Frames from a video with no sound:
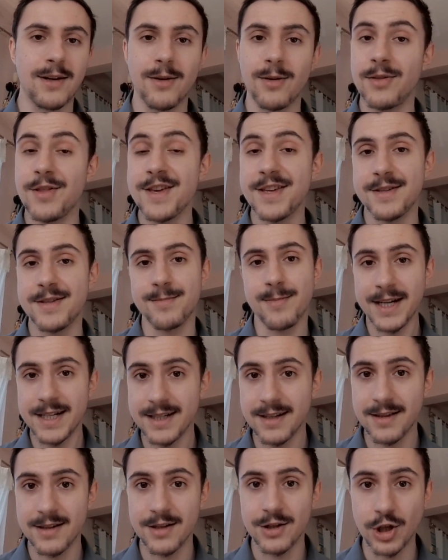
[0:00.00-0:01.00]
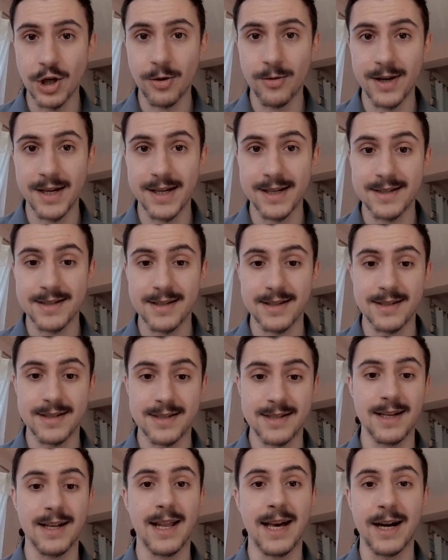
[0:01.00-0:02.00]
On this matter, the jury is
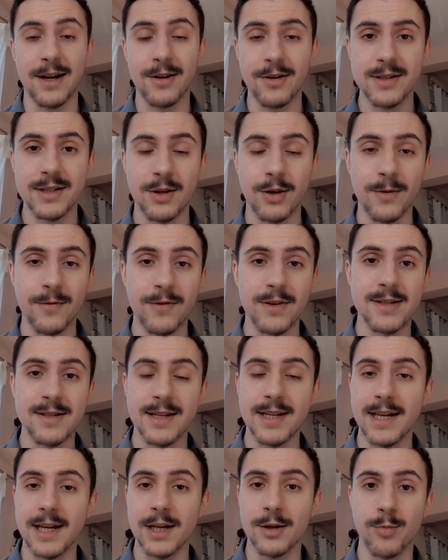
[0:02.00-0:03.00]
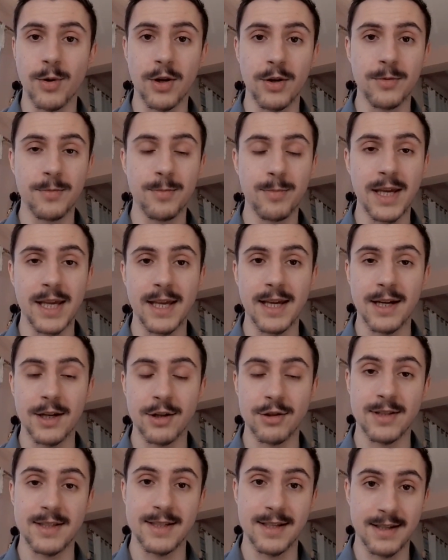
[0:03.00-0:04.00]
still out. Obviously, it won't be
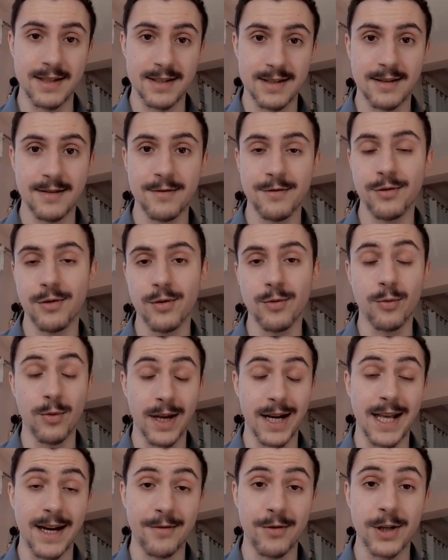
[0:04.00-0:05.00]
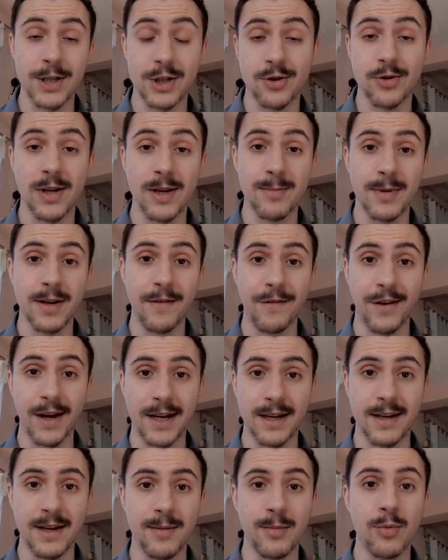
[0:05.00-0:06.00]
consistent for the real average treatment
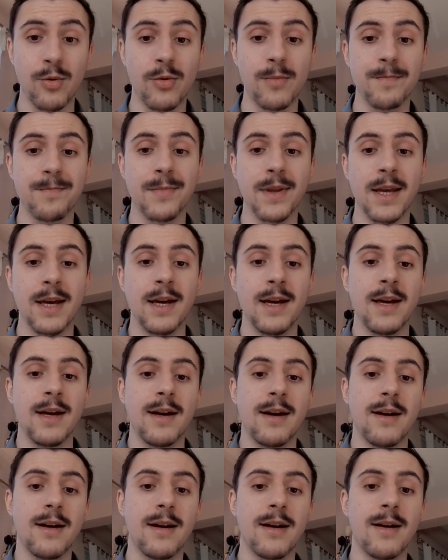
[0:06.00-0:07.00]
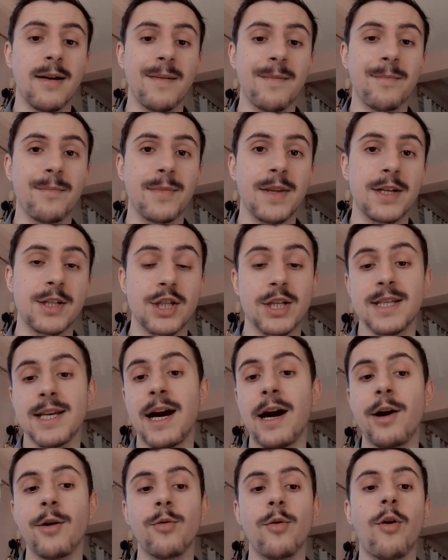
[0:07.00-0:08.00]
effect anymore. Just
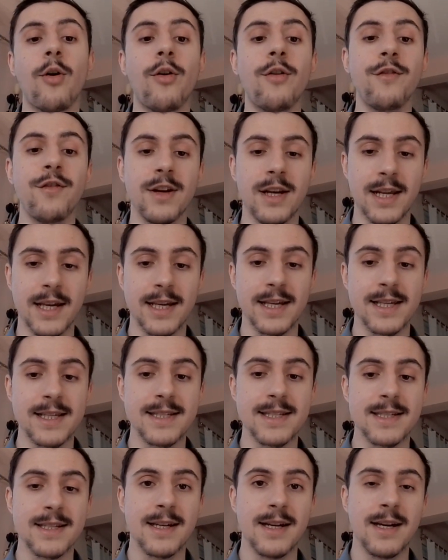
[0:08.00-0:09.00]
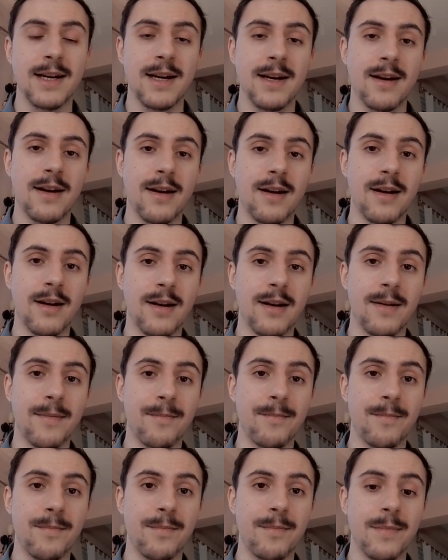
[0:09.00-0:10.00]
how off it is
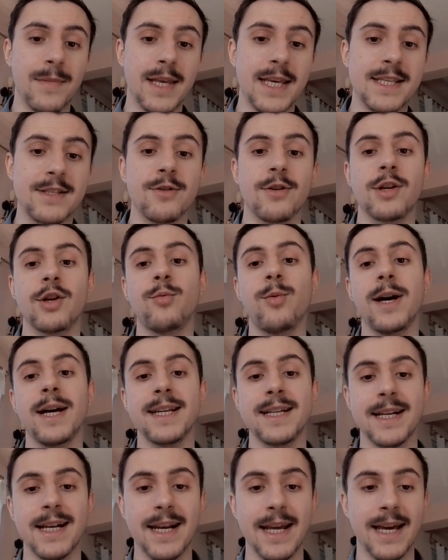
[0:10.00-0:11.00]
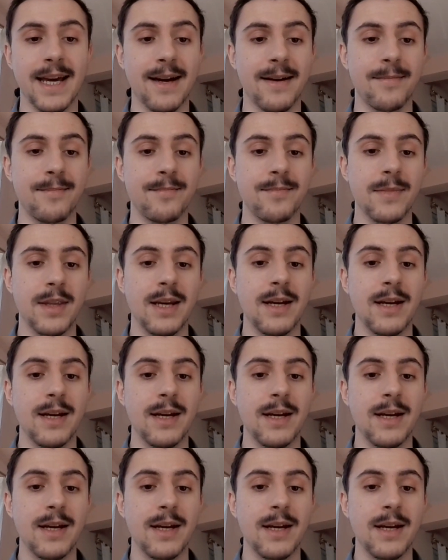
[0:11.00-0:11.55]
not quite clear.